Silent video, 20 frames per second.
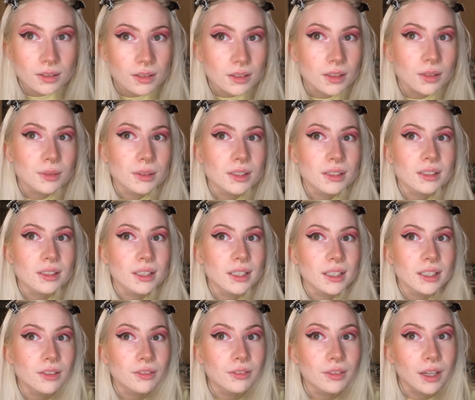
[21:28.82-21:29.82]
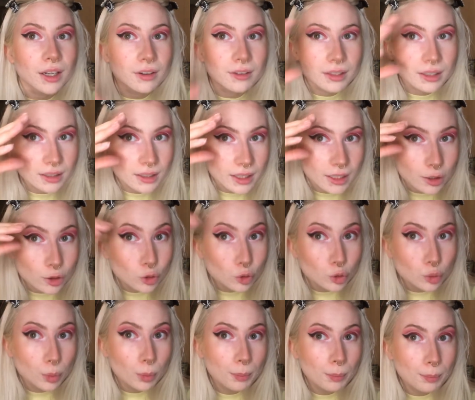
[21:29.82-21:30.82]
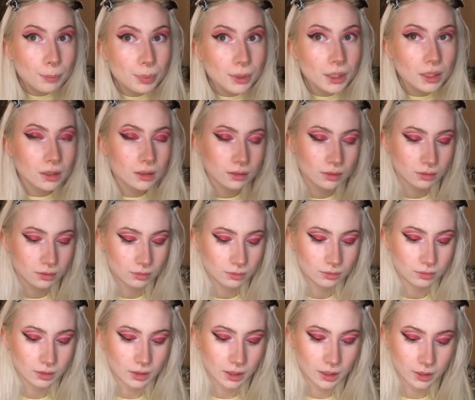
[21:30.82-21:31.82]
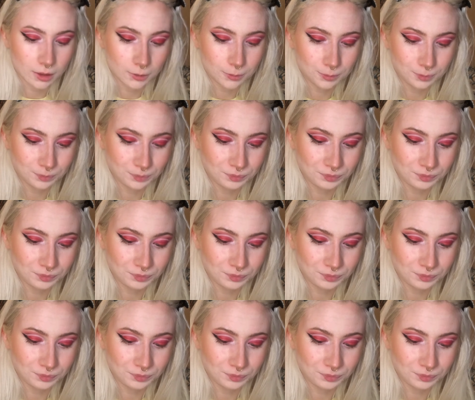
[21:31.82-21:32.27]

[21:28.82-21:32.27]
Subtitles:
So it's like very like, you know?